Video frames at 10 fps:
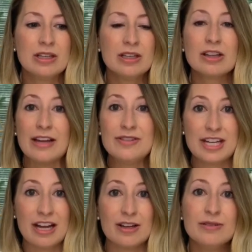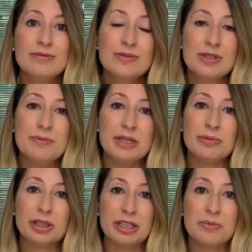lifestyle to be
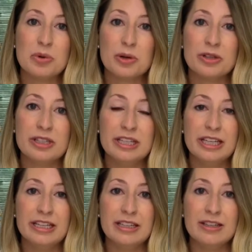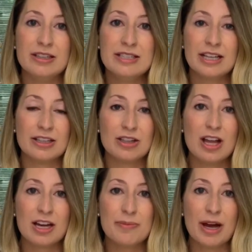really important in telling a
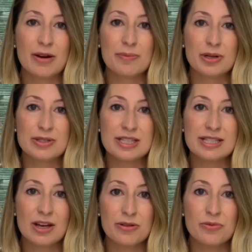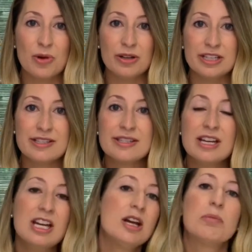lot about a person's health and wellness,
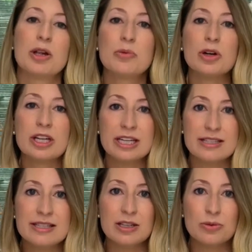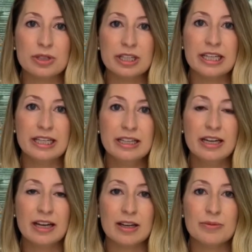blood work is equally
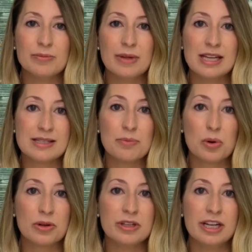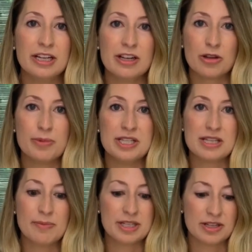as important in another piece of
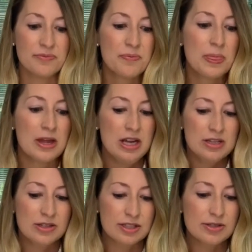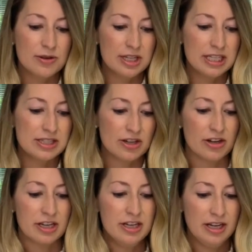the puzzle. So let's go ahead and get
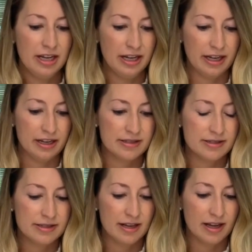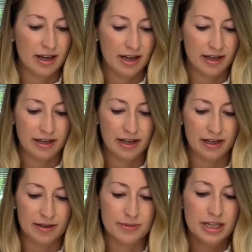started. And
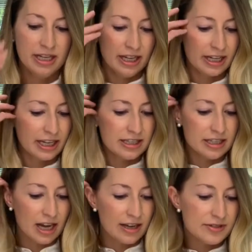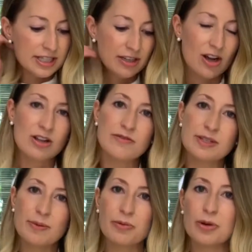I've seen all of this
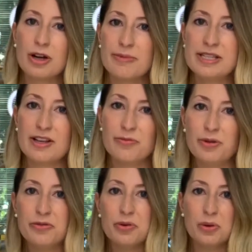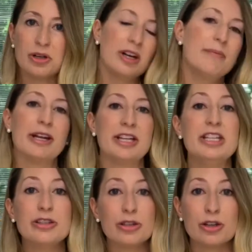blood work on myself before about a
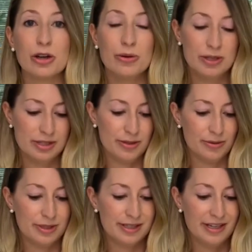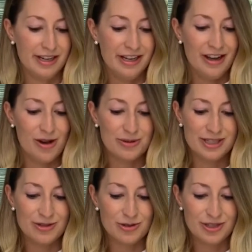year ago, and so it's always
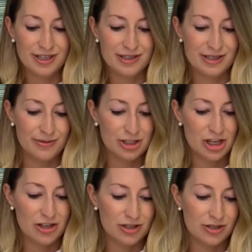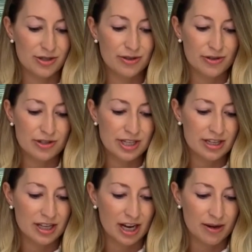interesting to see what changes. So the first thing
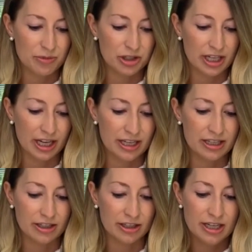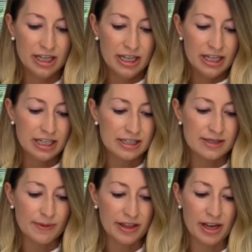that I'm looking at here is
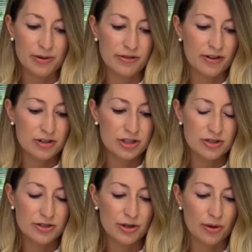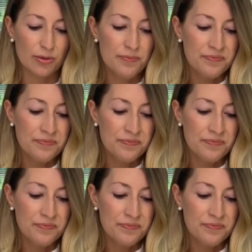my thyroid function. So